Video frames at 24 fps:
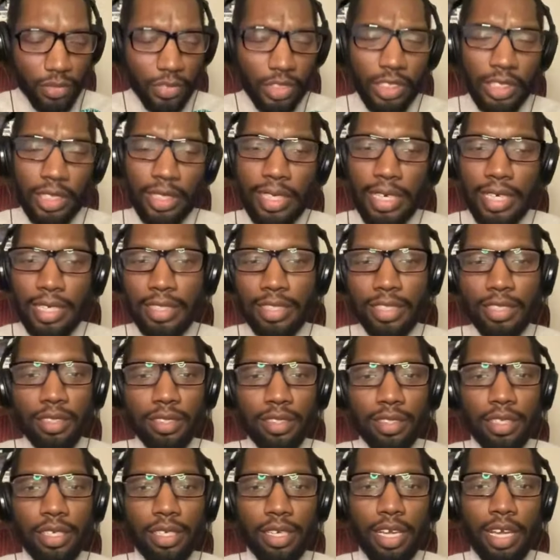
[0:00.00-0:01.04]
You're not just
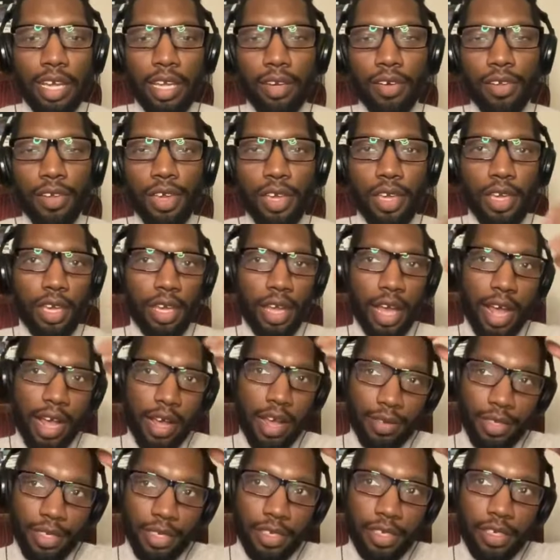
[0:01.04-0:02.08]
looking at how
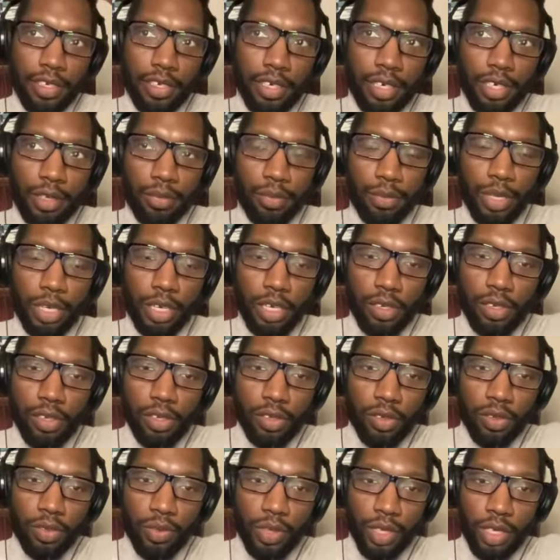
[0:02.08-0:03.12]
it started, but also
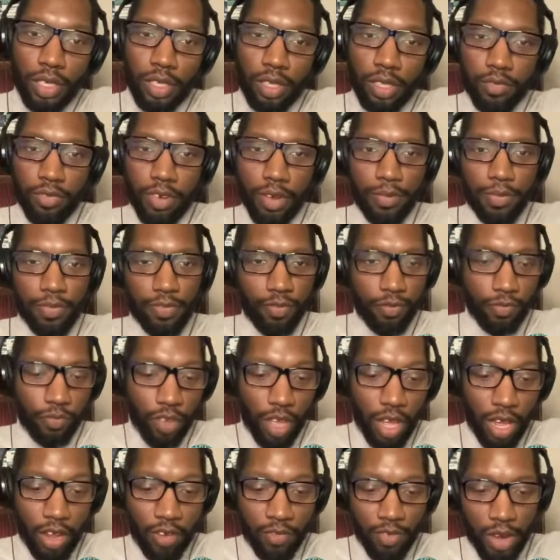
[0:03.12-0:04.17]
what are the
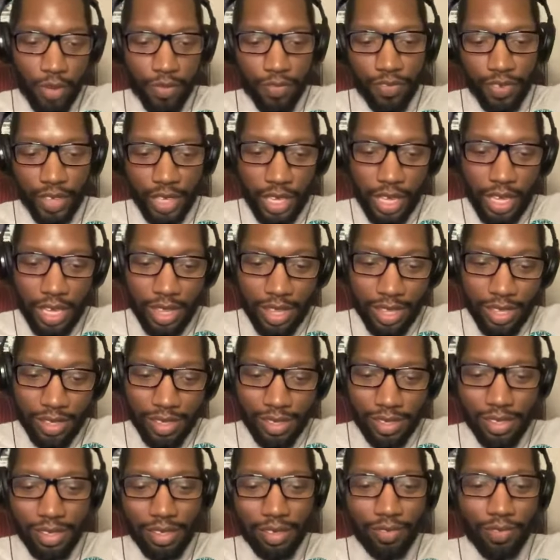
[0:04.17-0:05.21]

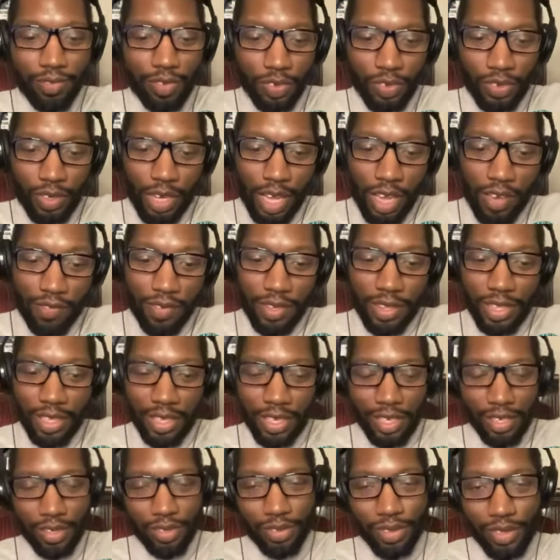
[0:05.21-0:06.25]
ramifications of doing everything
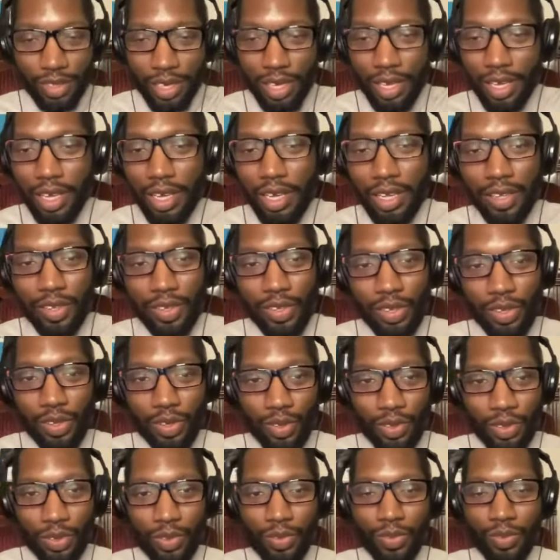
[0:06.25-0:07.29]
else.
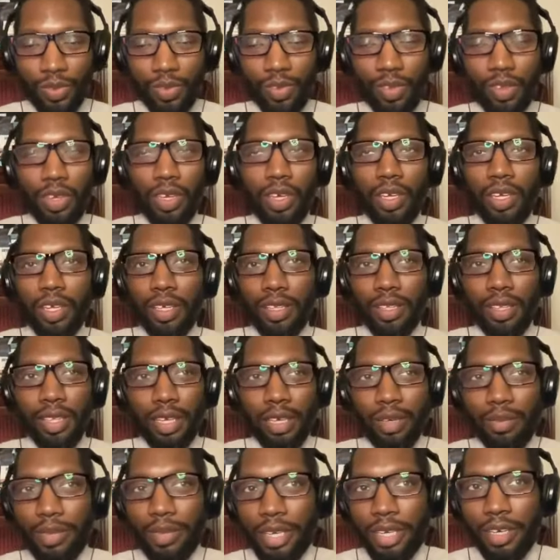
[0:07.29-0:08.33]
So think
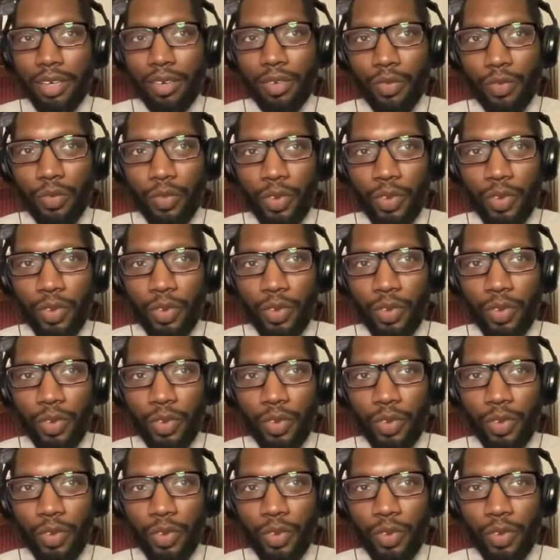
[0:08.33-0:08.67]
about it.